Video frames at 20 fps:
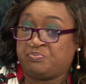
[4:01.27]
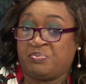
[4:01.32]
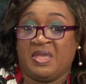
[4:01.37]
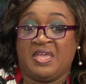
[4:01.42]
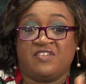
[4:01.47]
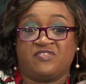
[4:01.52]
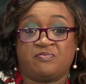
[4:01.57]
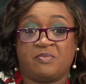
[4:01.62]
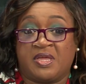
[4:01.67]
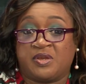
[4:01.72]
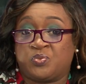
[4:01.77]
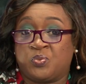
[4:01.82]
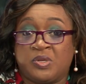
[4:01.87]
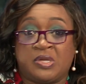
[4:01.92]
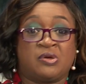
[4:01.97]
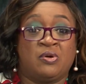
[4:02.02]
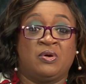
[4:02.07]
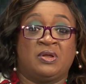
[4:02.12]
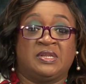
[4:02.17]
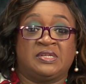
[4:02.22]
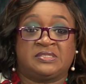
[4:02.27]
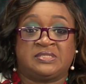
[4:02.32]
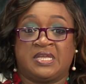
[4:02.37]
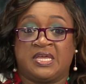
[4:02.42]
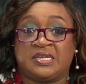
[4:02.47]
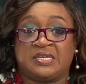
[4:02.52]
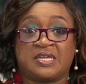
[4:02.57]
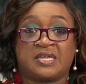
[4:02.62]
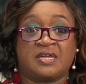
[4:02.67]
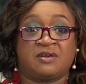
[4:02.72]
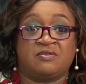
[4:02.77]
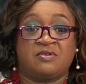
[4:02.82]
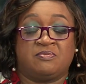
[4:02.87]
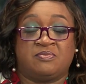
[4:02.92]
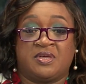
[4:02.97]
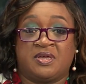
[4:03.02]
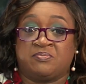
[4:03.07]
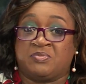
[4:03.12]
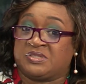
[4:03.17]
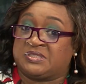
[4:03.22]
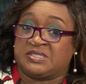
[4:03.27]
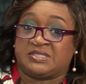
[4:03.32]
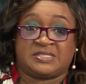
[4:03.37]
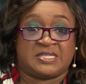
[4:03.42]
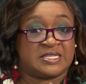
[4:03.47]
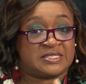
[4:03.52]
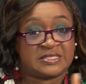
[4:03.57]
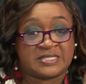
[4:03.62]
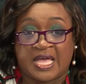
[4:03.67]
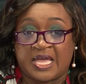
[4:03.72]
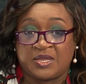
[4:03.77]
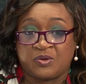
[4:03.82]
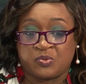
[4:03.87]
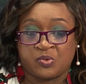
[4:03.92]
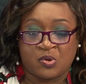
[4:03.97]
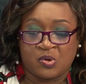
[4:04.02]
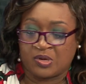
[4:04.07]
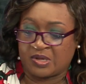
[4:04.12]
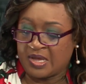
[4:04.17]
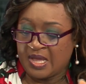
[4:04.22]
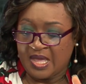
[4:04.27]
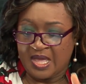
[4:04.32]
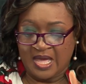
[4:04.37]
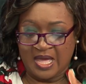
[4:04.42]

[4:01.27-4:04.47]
Pavement, we call it here in the Caribbean, but it's a sidewalk.